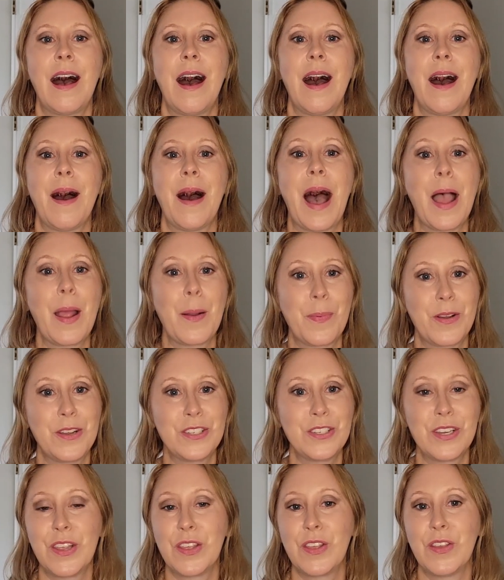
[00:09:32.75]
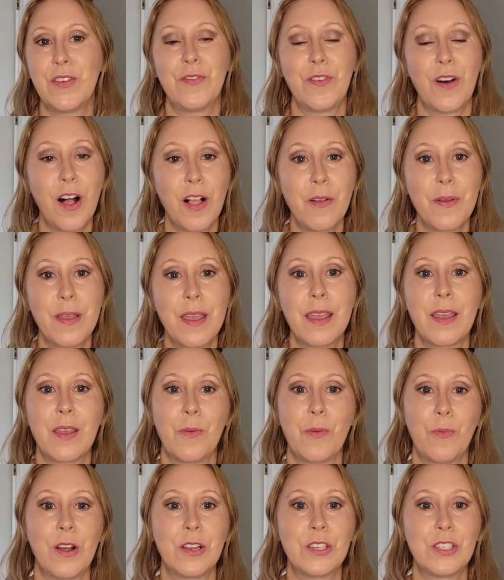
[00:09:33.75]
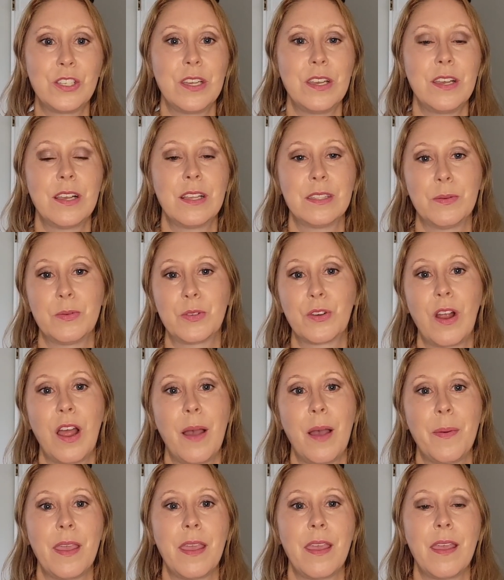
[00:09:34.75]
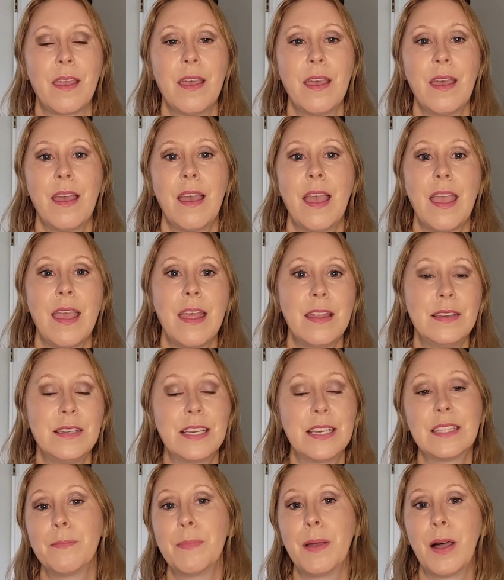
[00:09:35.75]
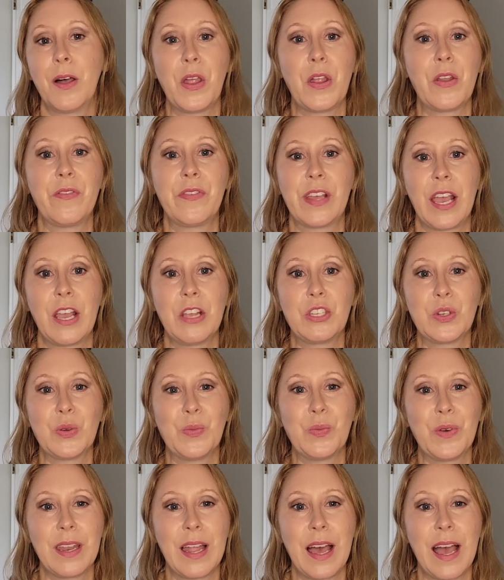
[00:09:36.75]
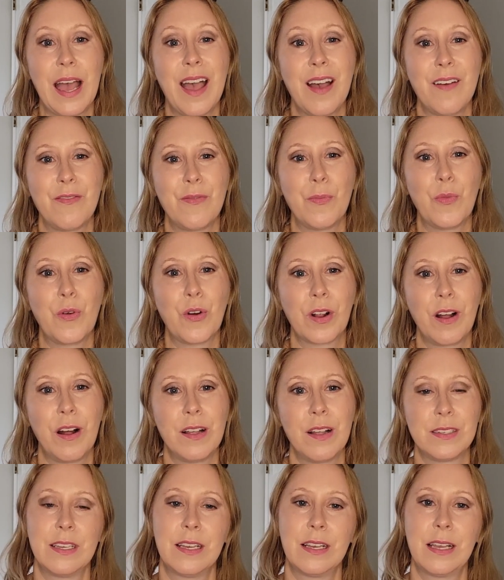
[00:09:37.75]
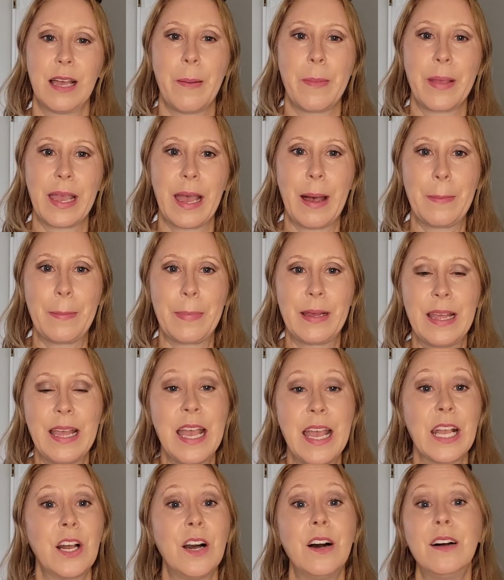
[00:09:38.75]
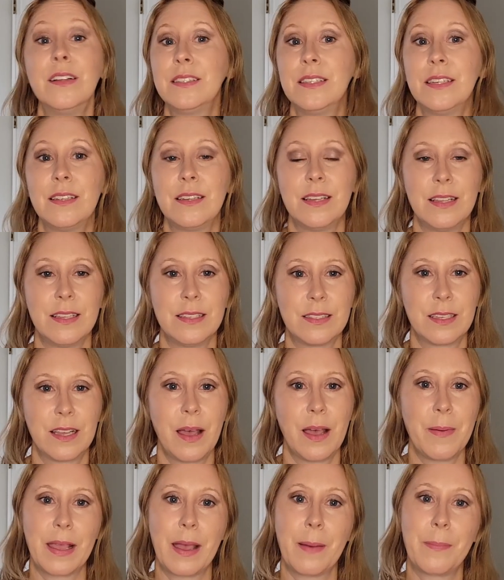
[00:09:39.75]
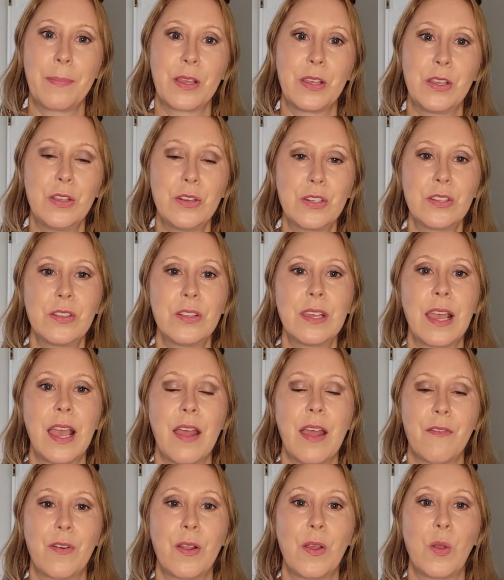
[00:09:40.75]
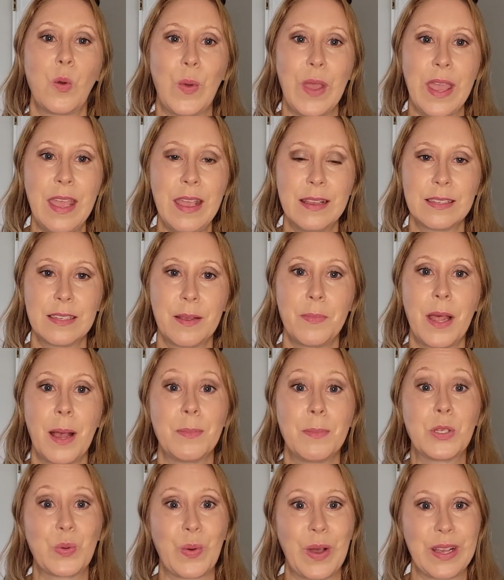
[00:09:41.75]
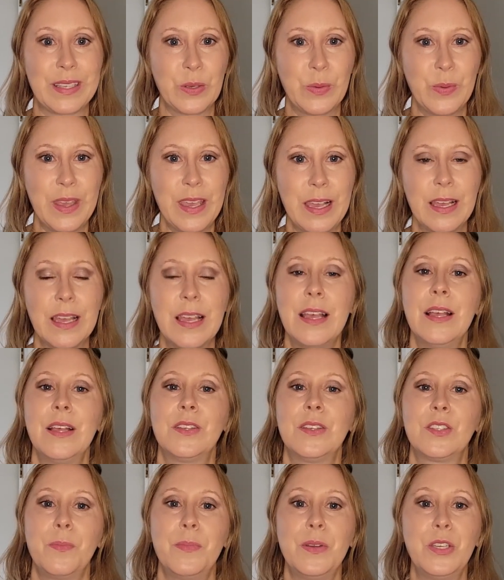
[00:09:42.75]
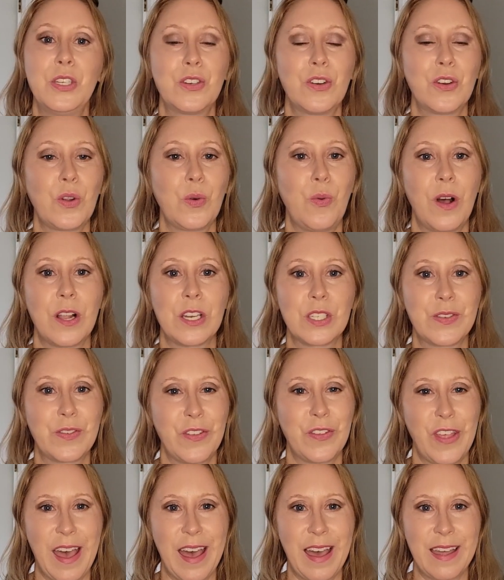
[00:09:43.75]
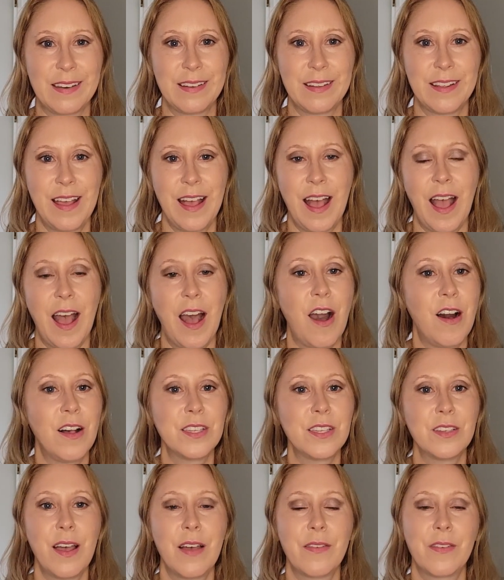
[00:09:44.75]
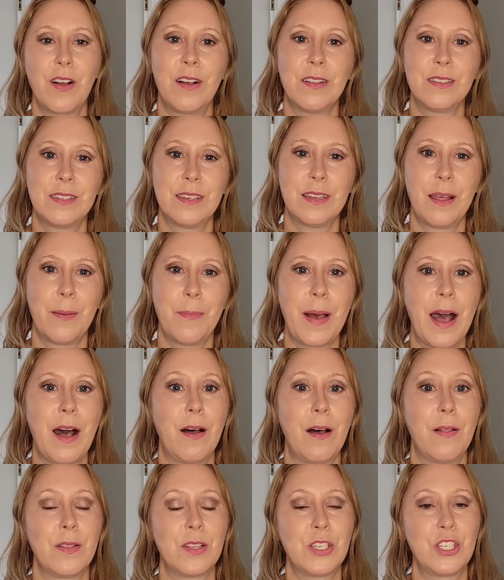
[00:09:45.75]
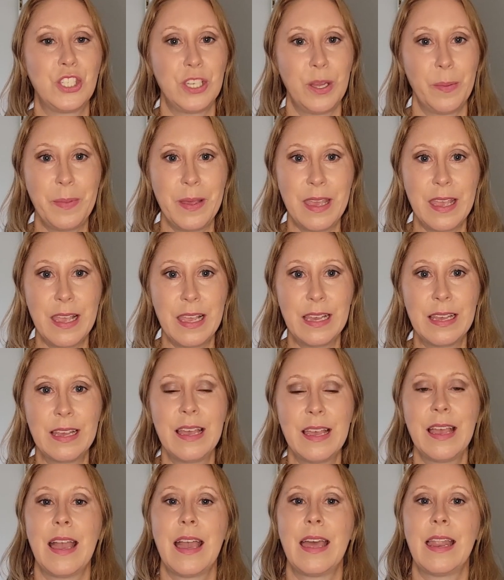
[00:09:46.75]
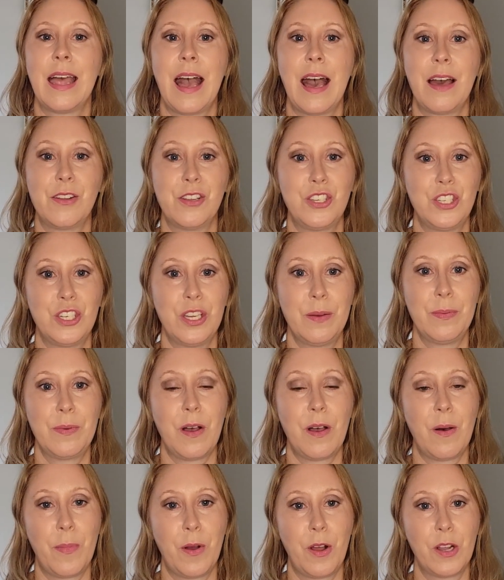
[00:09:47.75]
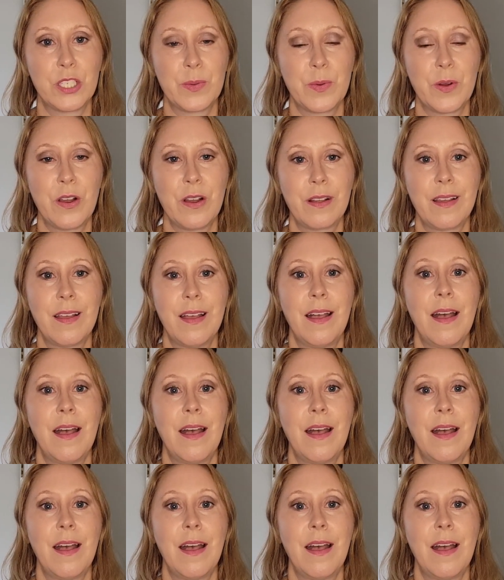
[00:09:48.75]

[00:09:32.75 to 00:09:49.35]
I appreciate you following and watching and subscribing, and to get the bell notification when I have more content coming up. Content is coming up usually every week, sometimes twice a week, so be sure to watch for that. I also have content about shipping and how to ship on Poshmark.